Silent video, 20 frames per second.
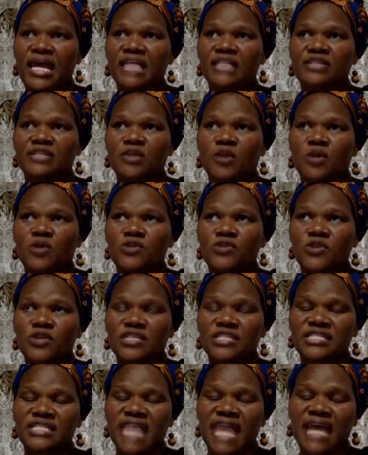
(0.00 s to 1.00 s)
He has
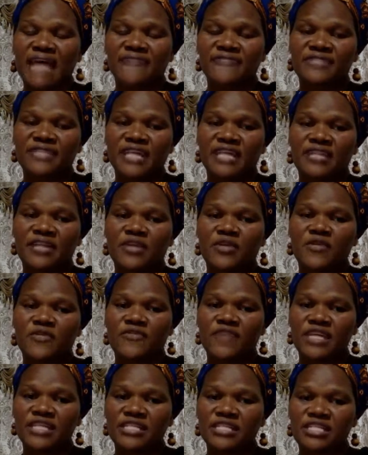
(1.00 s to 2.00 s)
also served at the
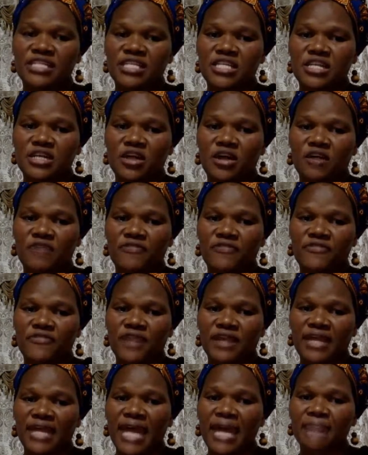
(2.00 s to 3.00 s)
University of
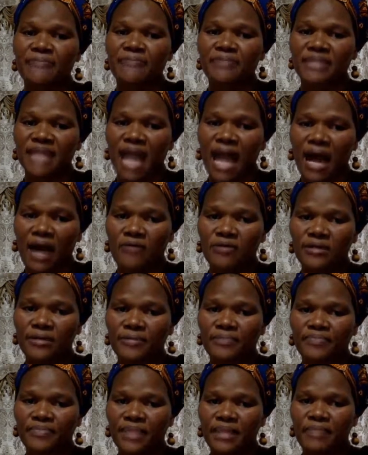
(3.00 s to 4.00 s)
Cape
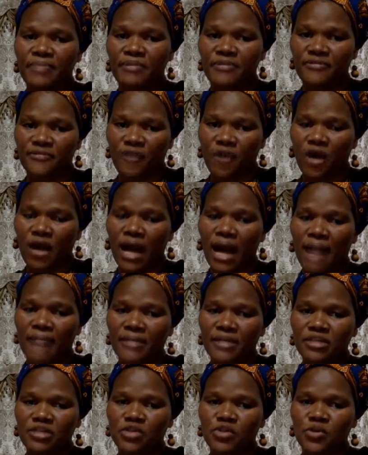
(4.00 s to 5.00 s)
Town before
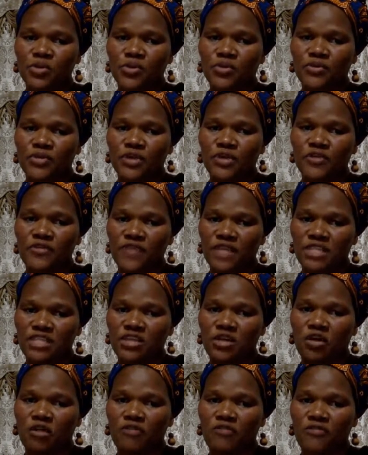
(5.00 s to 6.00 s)
coming to the
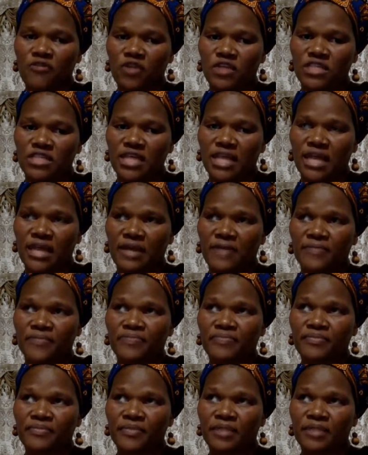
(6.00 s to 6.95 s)
University of Fort Hare.